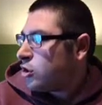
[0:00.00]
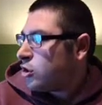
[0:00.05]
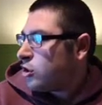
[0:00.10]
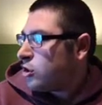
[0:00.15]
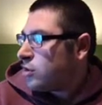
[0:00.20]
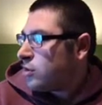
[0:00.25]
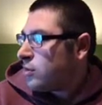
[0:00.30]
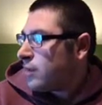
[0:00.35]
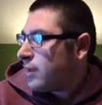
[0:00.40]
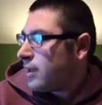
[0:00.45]

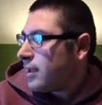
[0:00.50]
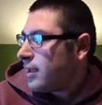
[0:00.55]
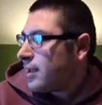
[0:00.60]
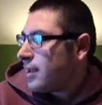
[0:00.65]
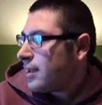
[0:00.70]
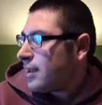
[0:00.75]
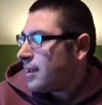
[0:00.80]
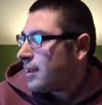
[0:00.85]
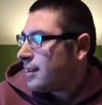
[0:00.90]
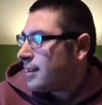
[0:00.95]
to
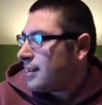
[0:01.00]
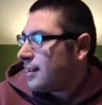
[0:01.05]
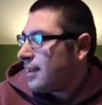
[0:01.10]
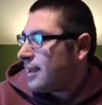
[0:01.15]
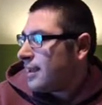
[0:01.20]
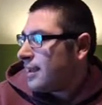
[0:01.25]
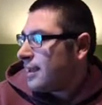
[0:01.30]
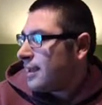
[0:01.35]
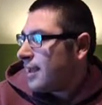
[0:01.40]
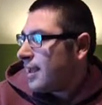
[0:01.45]

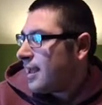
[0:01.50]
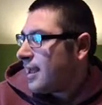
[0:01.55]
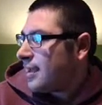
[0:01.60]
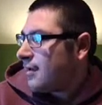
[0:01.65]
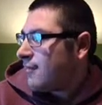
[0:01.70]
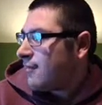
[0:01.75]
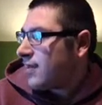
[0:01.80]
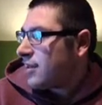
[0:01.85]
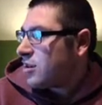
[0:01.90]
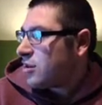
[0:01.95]
lead
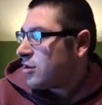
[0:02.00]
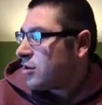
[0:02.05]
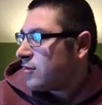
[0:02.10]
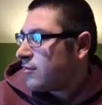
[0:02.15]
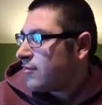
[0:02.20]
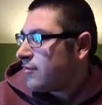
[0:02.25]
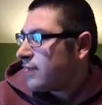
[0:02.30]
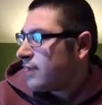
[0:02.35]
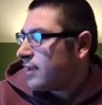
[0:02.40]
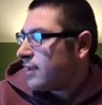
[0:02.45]

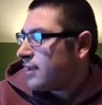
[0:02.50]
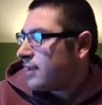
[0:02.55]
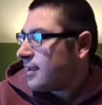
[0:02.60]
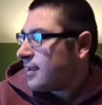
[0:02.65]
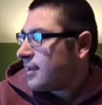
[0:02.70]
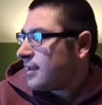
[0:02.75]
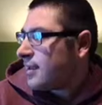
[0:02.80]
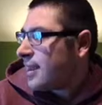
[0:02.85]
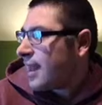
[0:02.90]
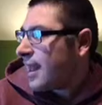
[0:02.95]
adventure-filled
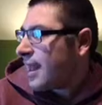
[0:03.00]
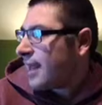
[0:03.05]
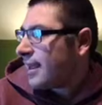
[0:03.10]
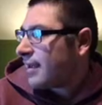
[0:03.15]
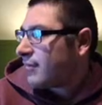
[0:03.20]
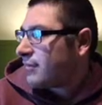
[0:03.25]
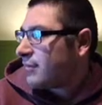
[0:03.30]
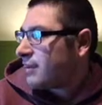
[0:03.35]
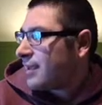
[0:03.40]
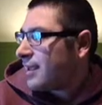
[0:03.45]

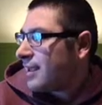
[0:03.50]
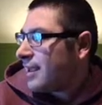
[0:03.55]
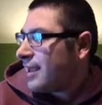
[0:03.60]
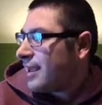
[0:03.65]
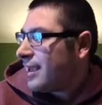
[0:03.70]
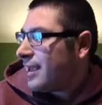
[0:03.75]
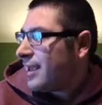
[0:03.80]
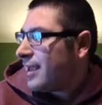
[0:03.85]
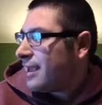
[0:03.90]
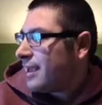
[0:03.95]
lives
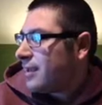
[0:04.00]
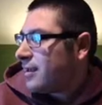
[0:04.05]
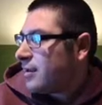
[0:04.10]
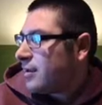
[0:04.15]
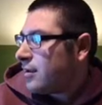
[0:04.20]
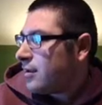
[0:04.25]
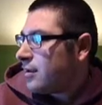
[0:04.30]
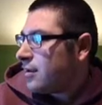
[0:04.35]
and